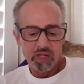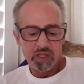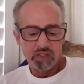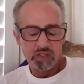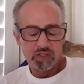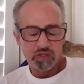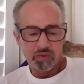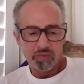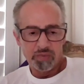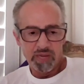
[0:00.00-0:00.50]

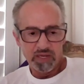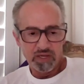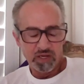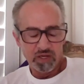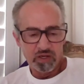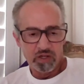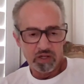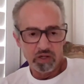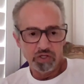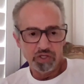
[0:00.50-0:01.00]
So my
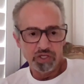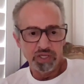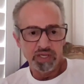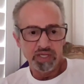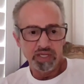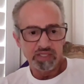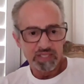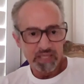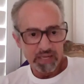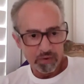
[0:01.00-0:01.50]
conclusion
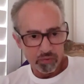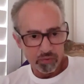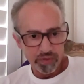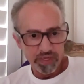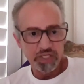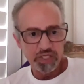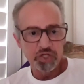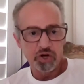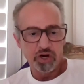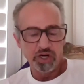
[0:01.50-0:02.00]
is they're
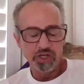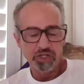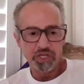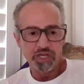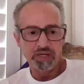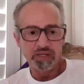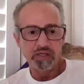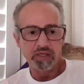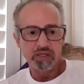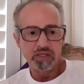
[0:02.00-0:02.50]

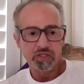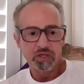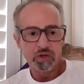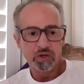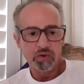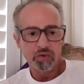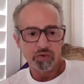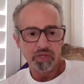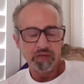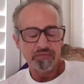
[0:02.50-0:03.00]
recharging.
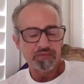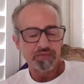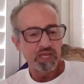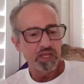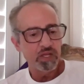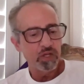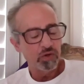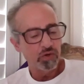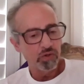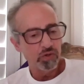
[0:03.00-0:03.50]
So if they
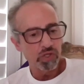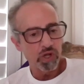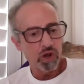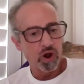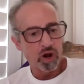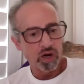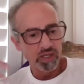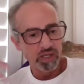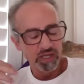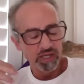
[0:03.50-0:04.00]
use
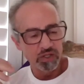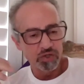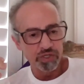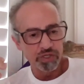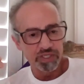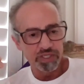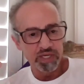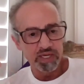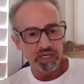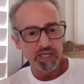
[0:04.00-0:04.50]
our
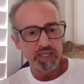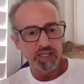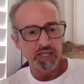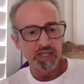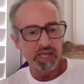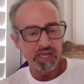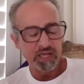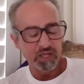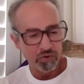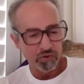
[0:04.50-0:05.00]
electricity, then
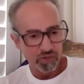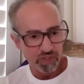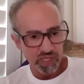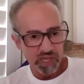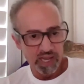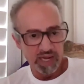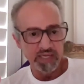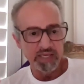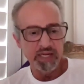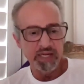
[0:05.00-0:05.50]
they use
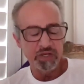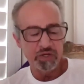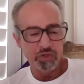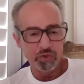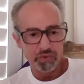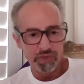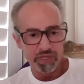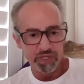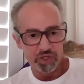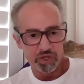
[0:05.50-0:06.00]
lightning
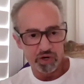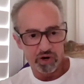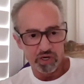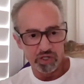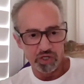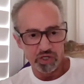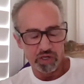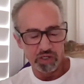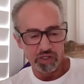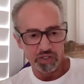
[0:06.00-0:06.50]
to
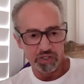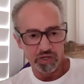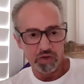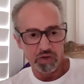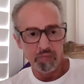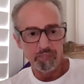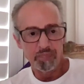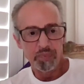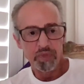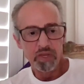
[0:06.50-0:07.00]
recharge
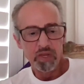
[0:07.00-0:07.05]
also.